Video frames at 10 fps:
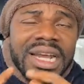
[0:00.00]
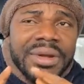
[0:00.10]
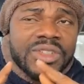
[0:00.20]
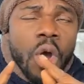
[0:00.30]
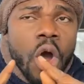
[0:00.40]

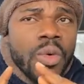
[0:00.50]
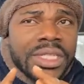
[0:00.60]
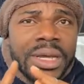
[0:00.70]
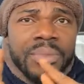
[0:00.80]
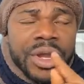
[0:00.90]
There is
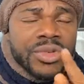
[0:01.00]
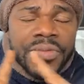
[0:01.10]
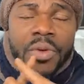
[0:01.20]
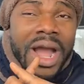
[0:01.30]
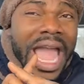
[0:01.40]
always a
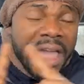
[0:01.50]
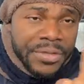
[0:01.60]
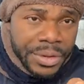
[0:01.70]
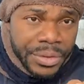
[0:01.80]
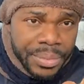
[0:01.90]
breakthrough for
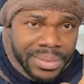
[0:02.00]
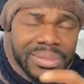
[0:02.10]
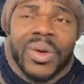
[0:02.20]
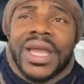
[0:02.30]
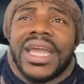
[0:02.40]
every group,
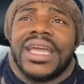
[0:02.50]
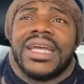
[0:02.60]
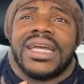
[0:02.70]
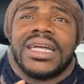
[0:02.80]
okay?